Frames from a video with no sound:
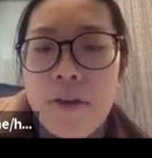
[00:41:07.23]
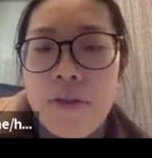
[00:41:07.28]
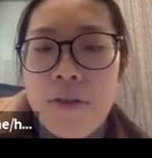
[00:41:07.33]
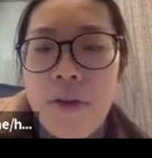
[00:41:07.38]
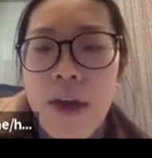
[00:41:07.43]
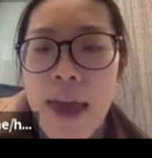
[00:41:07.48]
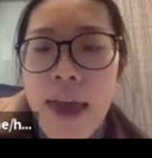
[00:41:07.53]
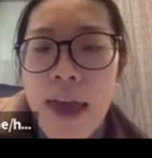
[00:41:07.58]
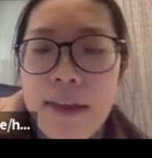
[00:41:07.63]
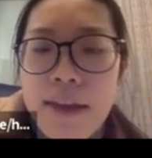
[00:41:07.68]

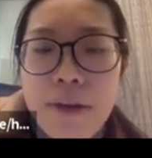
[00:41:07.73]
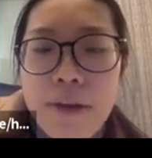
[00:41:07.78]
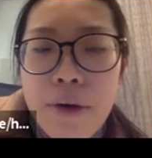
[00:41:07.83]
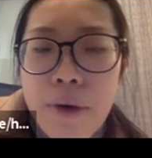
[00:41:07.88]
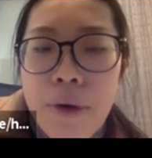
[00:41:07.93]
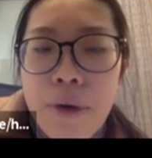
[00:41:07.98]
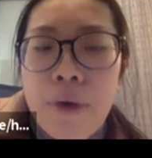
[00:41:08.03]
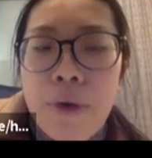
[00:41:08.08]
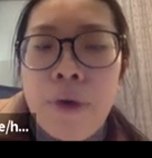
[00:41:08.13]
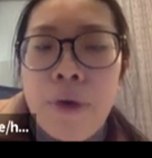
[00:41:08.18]
For and or
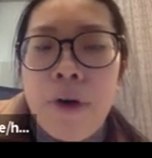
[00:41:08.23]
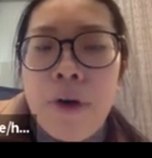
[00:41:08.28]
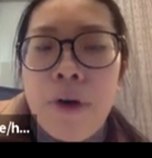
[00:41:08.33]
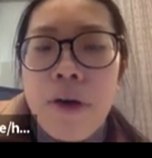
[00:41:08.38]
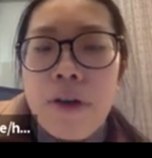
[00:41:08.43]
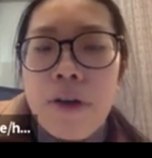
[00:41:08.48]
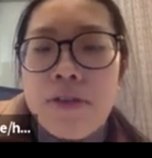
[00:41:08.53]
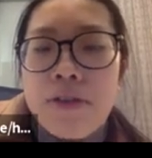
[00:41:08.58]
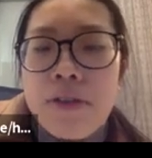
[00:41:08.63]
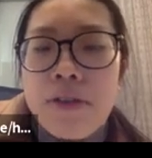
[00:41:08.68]

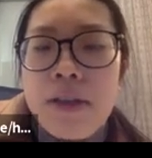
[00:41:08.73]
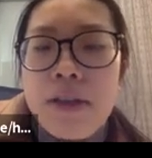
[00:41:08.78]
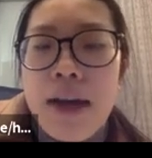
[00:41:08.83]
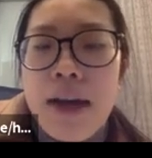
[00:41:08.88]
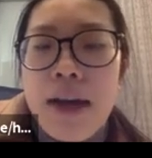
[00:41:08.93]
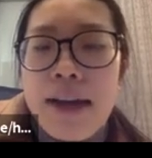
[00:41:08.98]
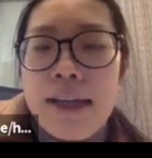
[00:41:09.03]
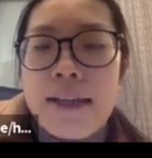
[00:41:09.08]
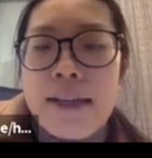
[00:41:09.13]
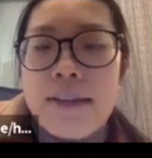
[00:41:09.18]
all of them
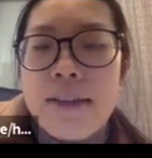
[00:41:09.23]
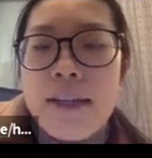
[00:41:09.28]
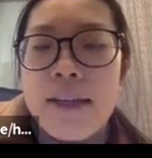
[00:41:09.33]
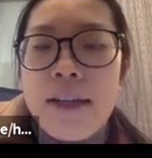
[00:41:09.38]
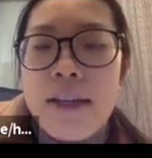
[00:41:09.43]
are in